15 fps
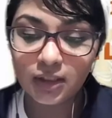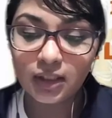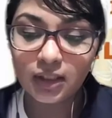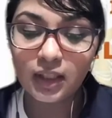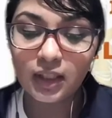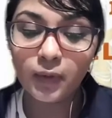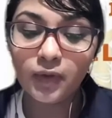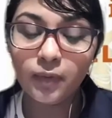
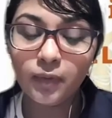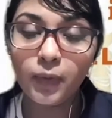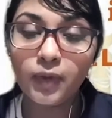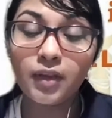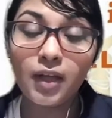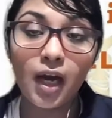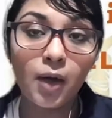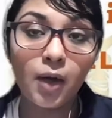even
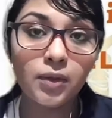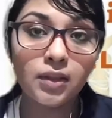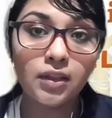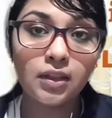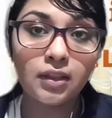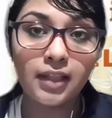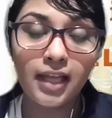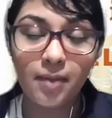without
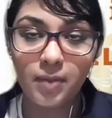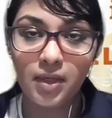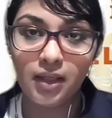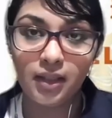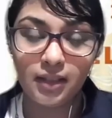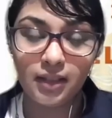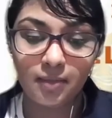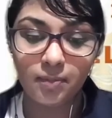there being a
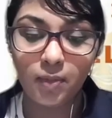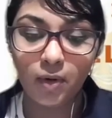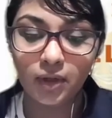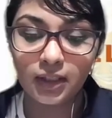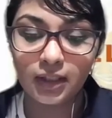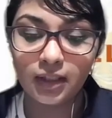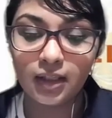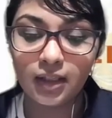dead
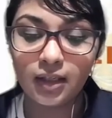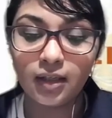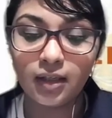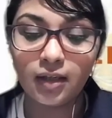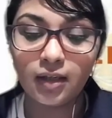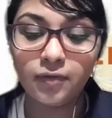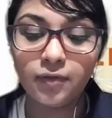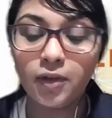body
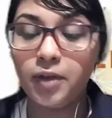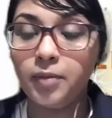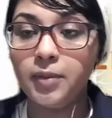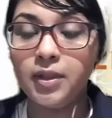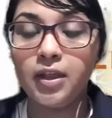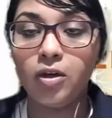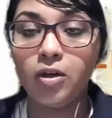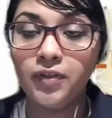for an
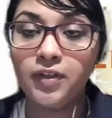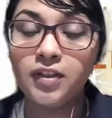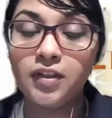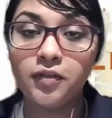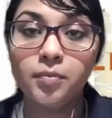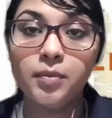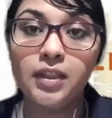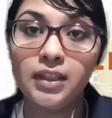offense of
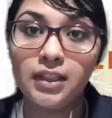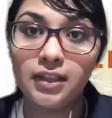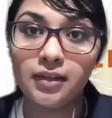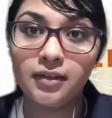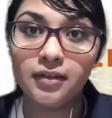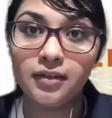murder?